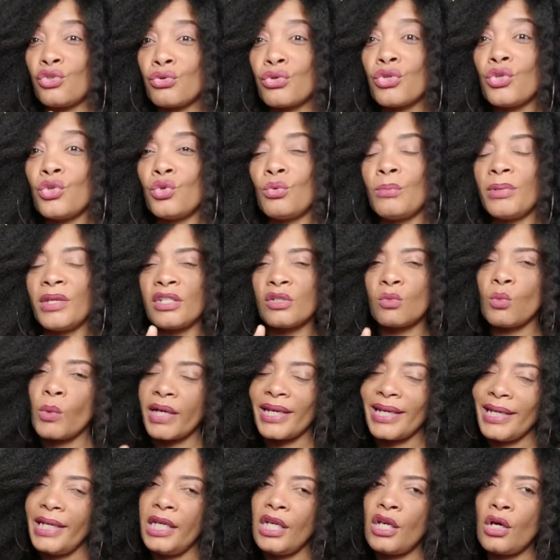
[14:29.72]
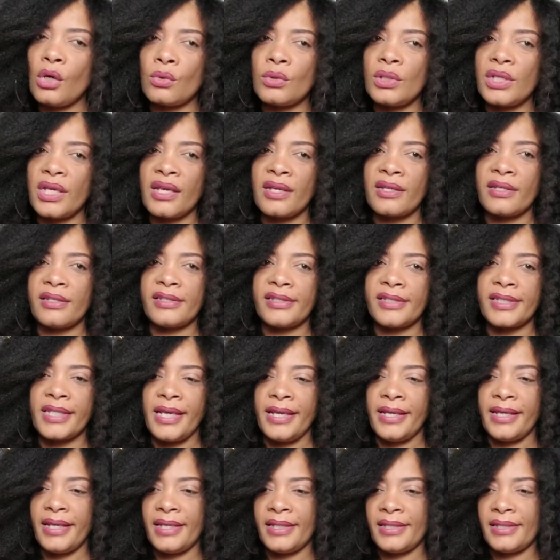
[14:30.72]
which is true, because what ego
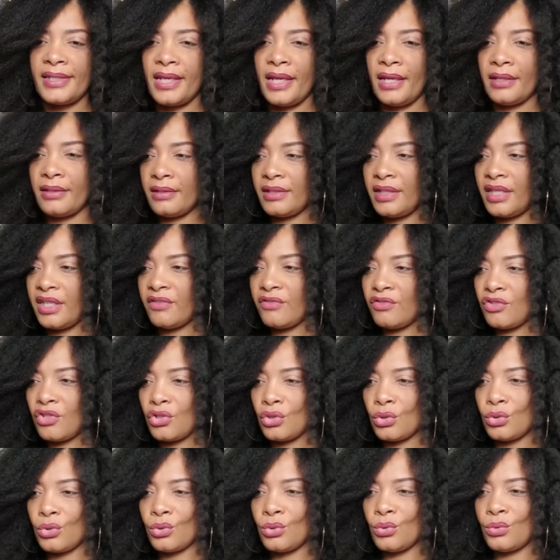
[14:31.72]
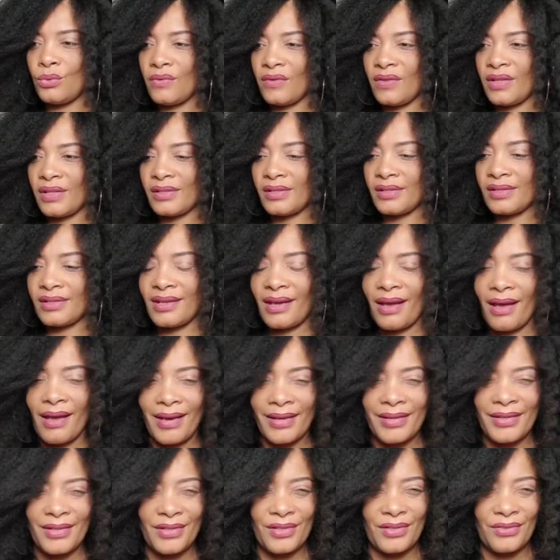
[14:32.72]
does is it gives you
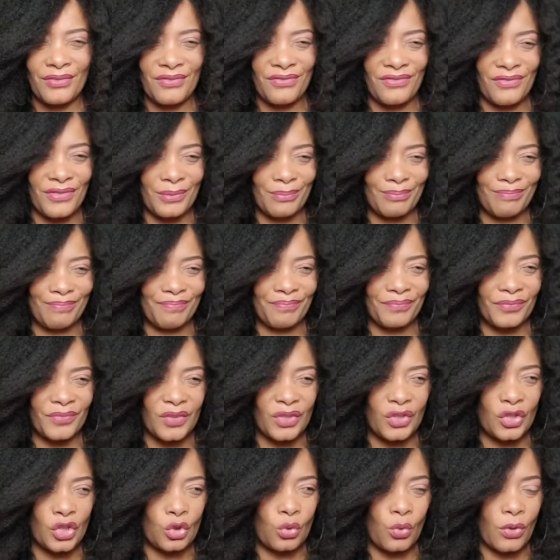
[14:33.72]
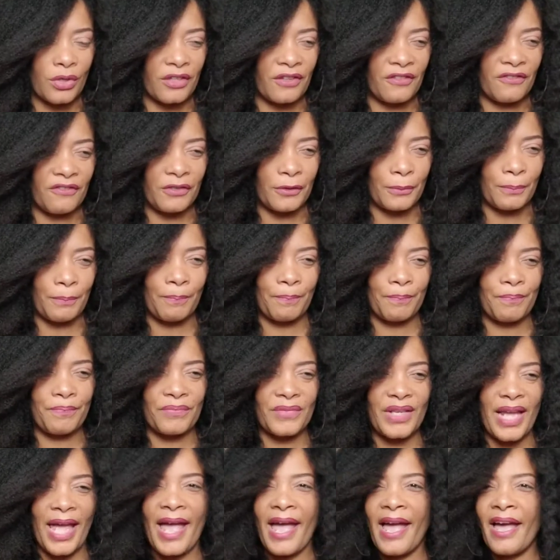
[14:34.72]
this kind of sort
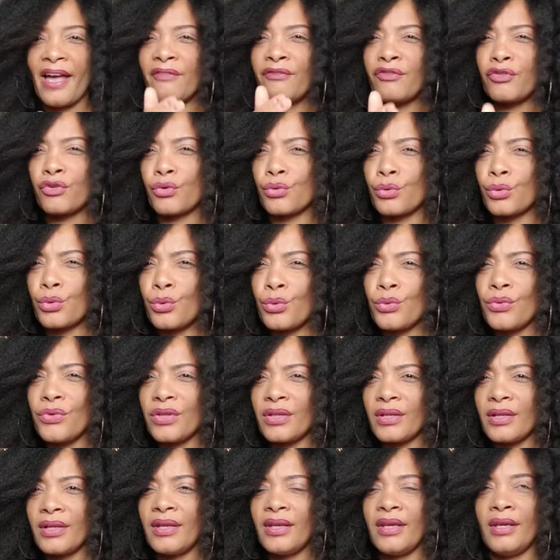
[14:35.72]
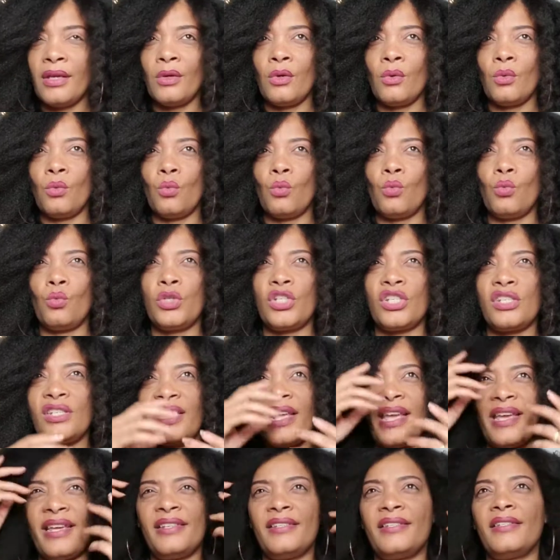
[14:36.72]
of half-truth,
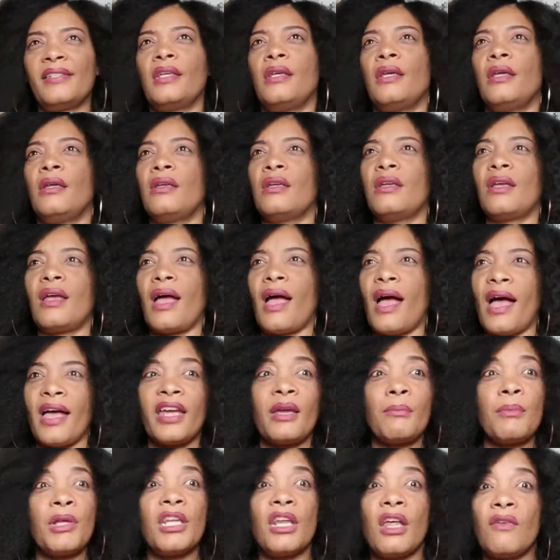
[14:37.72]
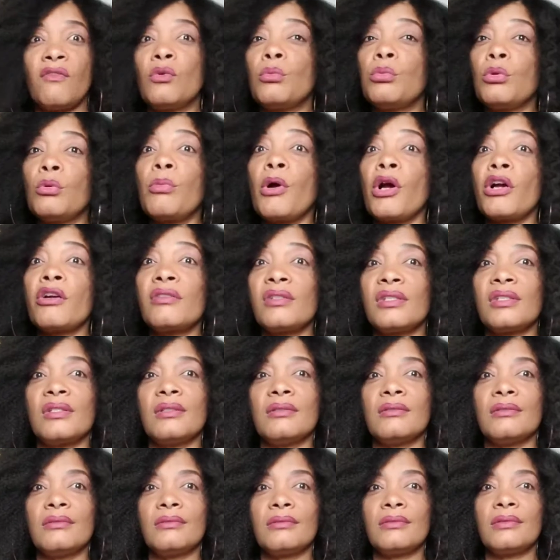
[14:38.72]
which says, I am a lovable
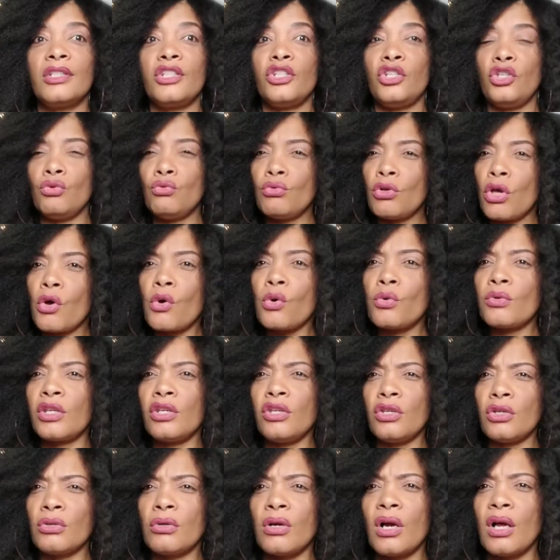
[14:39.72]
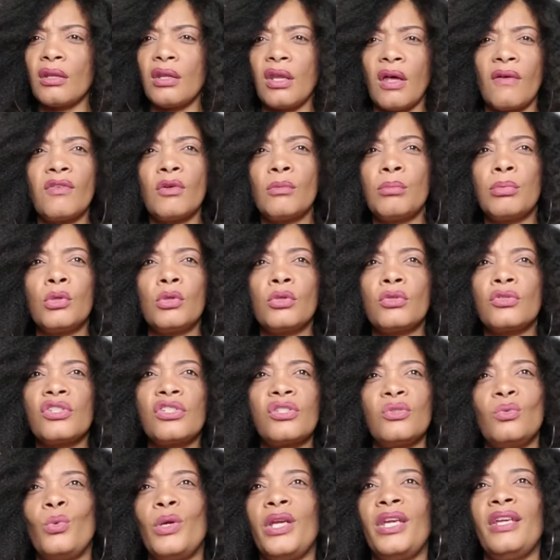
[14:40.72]
person. You know that you're a
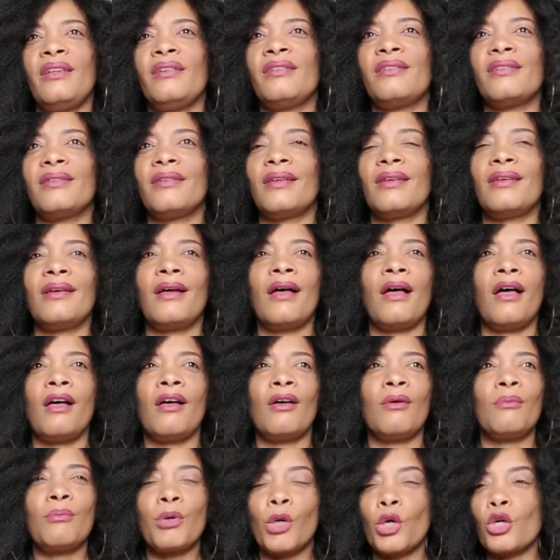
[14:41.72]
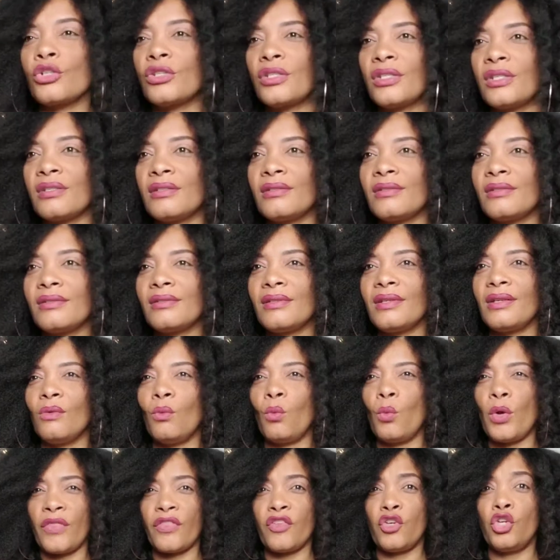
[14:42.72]
lovable, sweet
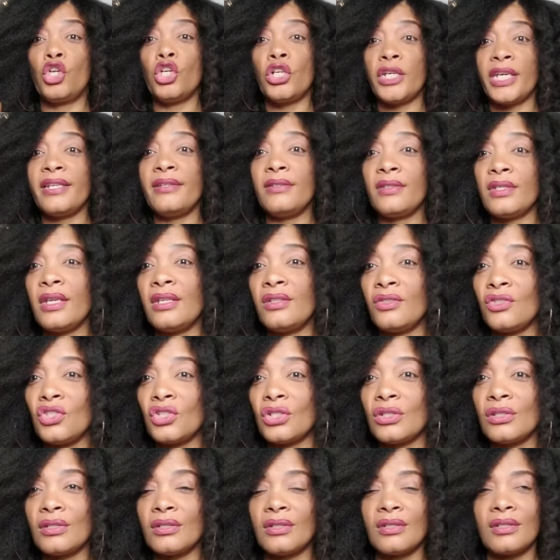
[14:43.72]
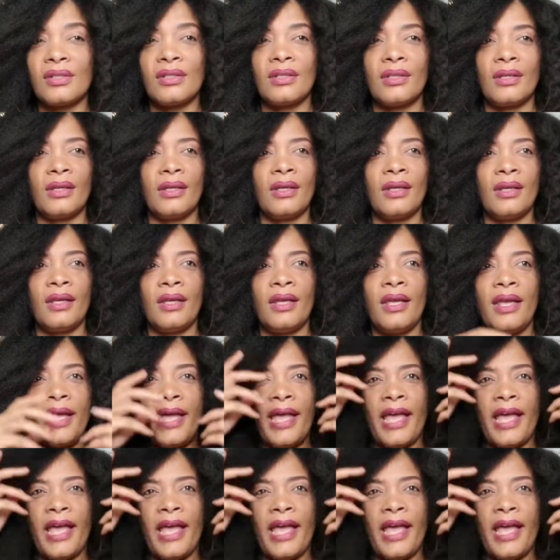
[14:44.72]
person with good intentions.